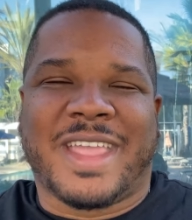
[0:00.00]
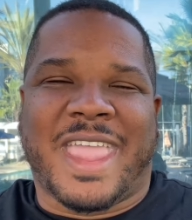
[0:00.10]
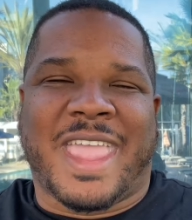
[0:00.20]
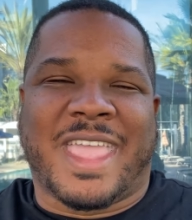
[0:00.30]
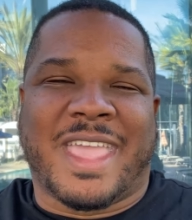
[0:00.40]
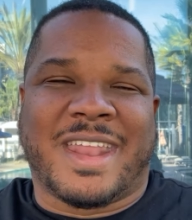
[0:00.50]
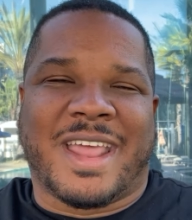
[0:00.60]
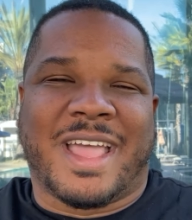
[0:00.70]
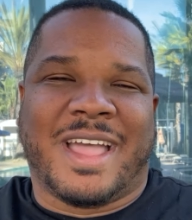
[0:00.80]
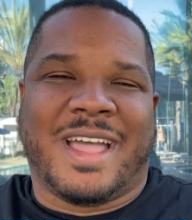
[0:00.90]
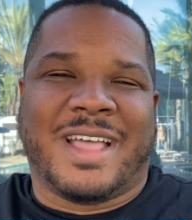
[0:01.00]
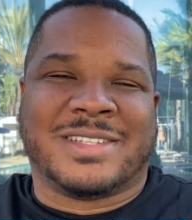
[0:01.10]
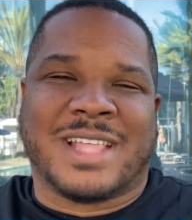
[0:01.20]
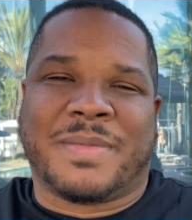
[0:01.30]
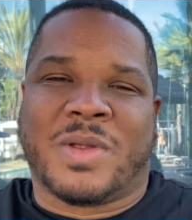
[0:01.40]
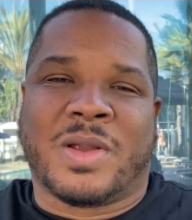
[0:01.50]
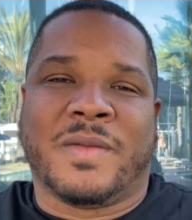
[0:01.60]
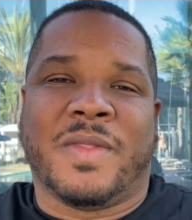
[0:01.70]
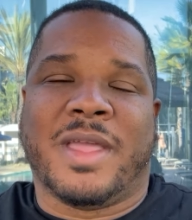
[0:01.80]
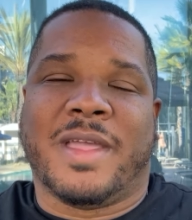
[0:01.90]
And I stopped her.
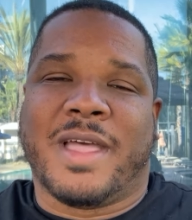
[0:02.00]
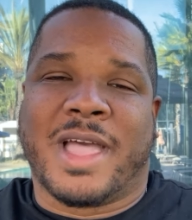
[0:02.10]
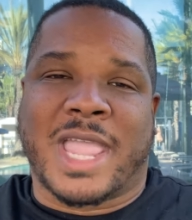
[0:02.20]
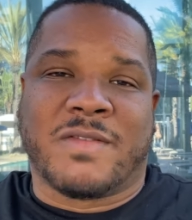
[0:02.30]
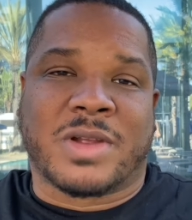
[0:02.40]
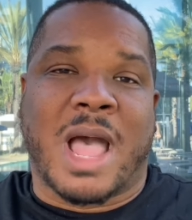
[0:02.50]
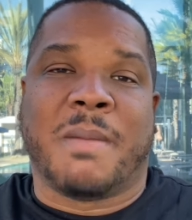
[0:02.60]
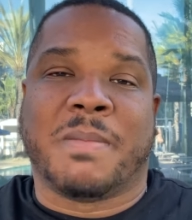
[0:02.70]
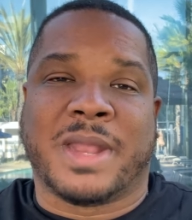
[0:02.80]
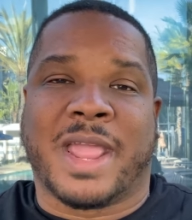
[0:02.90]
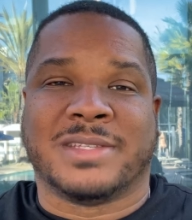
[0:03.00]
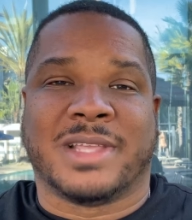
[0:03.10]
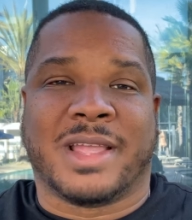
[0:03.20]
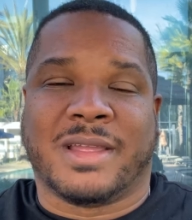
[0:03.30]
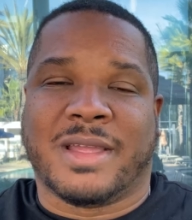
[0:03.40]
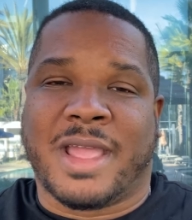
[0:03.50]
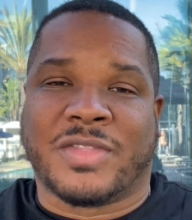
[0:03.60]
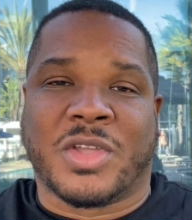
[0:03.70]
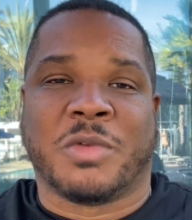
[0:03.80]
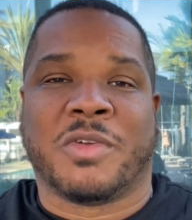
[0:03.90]
I gave her a compliment. And I said, hey, I
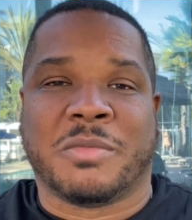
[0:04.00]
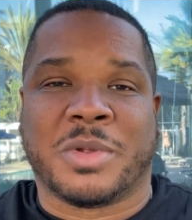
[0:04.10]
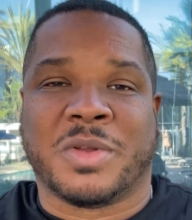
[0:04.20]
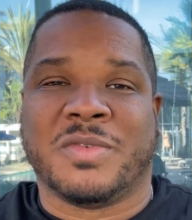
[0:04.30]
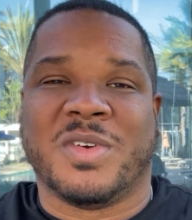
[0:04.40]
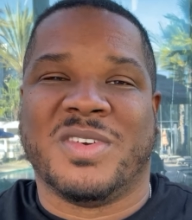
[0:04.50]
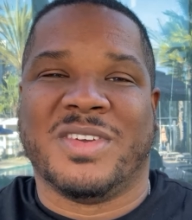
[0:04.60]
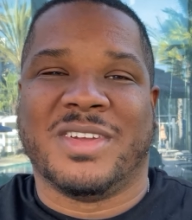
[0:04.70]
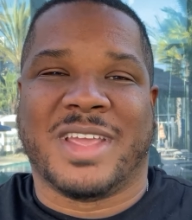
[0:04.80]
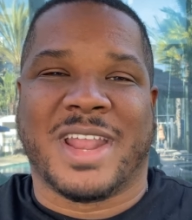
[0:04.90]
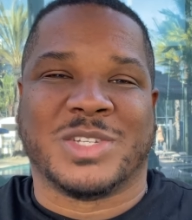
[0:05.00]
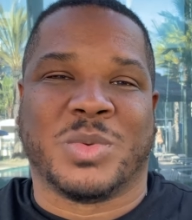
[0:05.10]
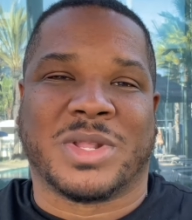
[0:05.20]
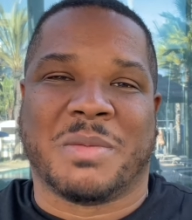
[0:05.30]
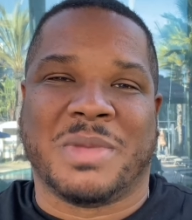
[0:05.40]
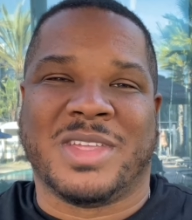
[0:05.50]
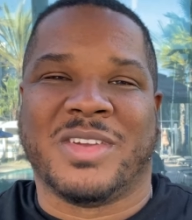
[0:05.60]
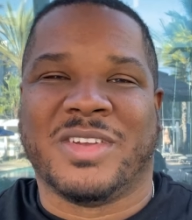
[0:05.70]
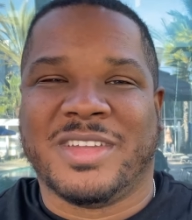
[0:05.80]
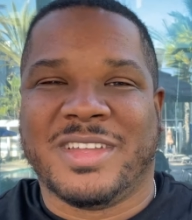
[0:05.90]
thought you were very beautiful. And I just want to come meet you
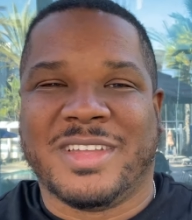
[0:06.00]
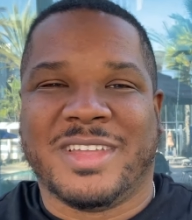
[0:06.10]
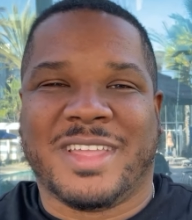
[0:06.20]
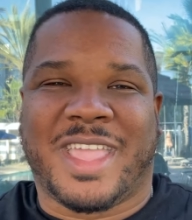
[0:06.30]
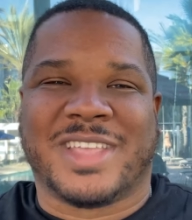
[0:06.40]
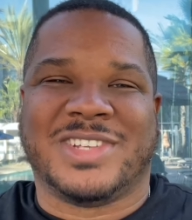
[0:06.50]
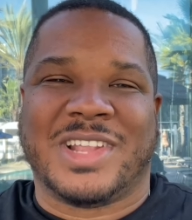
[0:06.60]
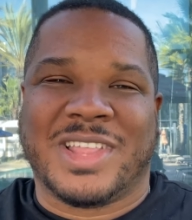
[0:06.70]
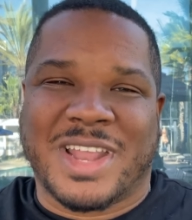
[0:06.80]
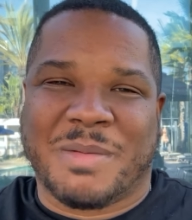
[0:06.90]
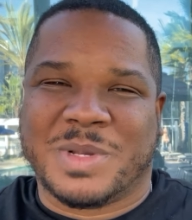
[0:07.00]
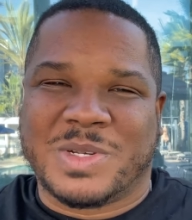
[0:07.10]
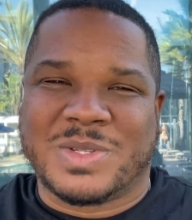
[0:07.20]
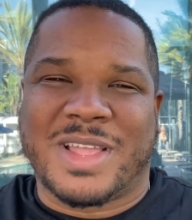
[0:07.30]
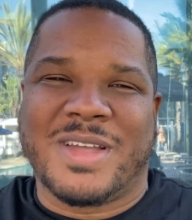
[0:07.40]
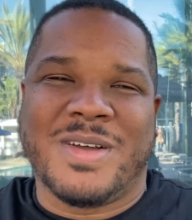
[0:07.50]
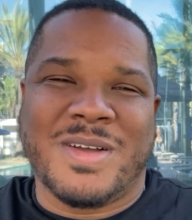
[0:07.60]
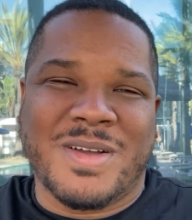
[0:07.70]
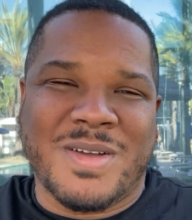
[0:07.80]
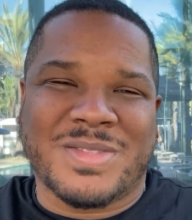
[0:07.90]
and she lit up and she was like,
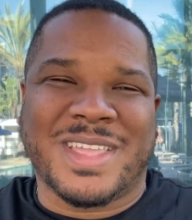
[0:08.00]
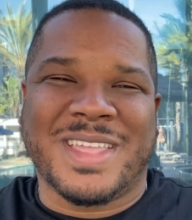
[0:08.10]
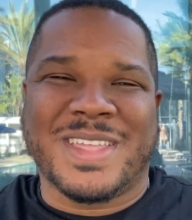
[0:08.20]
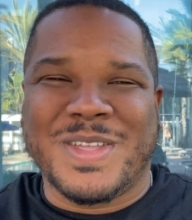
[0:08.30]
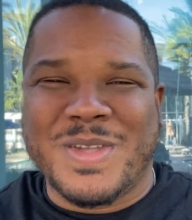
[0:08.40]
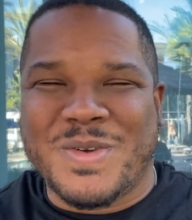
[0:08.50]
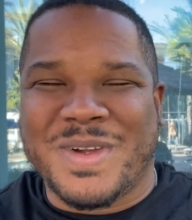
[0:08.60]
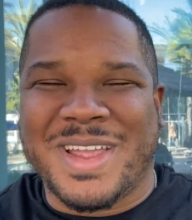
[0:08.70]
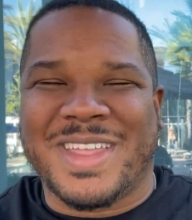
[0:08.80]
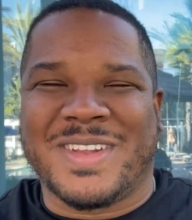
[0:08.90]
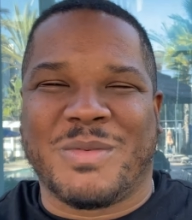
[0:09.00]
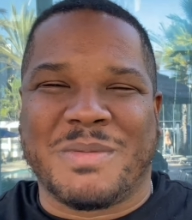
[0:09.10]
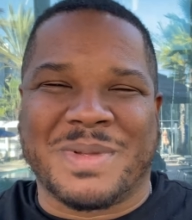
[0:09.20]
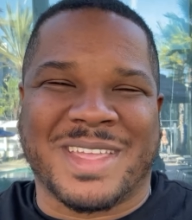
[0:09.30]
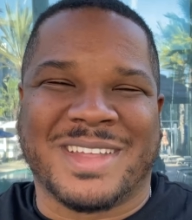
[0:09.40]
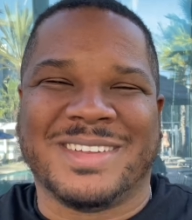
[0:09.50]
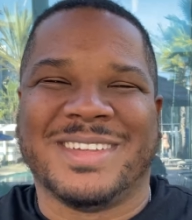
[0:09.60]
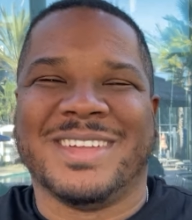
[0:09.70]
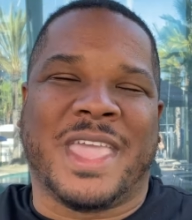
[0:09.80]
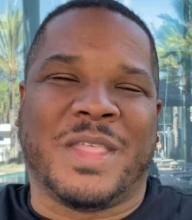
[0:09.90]
"Oh, thank you," right? You know, women get.
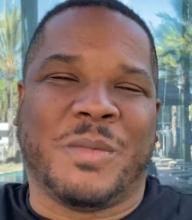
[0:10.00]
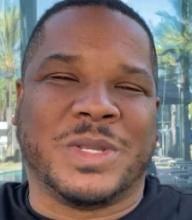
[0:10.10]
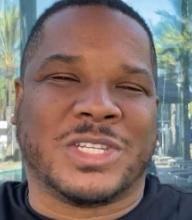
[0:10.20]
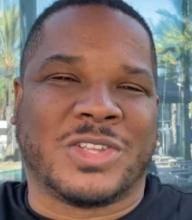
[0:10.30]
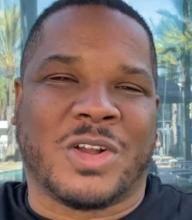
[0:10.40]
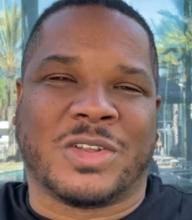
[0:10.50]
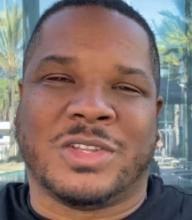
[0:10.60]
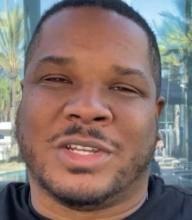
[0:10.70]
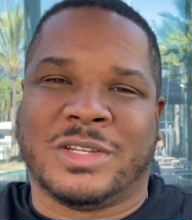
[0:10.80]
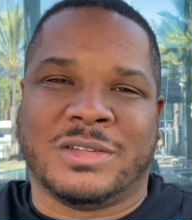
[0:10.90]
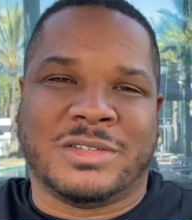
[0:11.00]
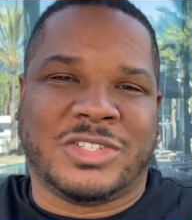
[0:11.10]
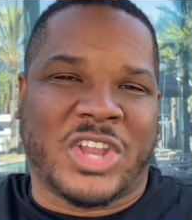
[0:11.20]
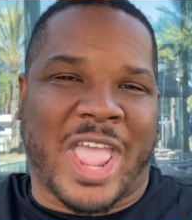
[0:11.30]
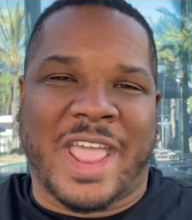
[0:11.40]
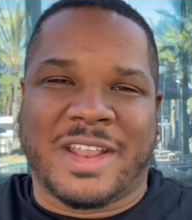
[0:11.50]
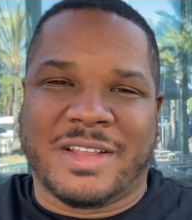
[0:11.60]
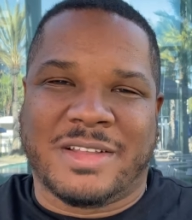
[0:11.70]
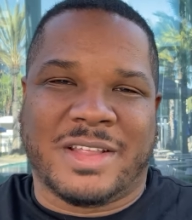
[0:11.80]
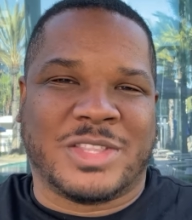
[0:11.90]
And then we just started to chat
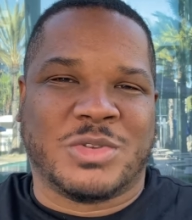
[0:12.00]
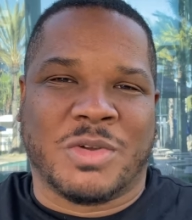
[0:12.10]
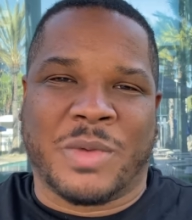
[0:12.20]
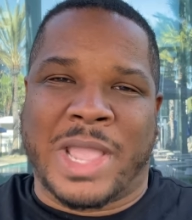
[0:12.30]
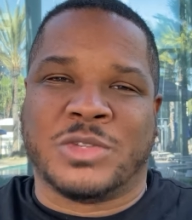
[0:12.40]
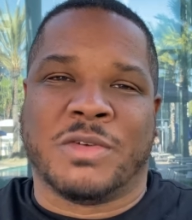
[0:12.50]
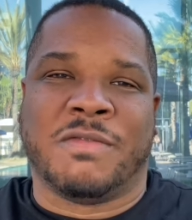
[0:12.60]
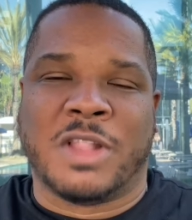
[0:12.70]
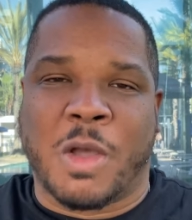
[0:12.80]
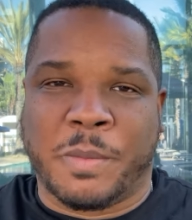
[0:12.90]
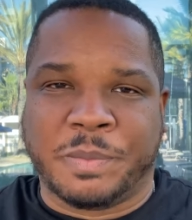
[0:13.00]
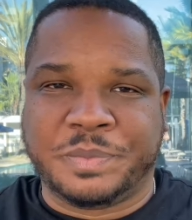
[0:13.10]
until it got into a flow.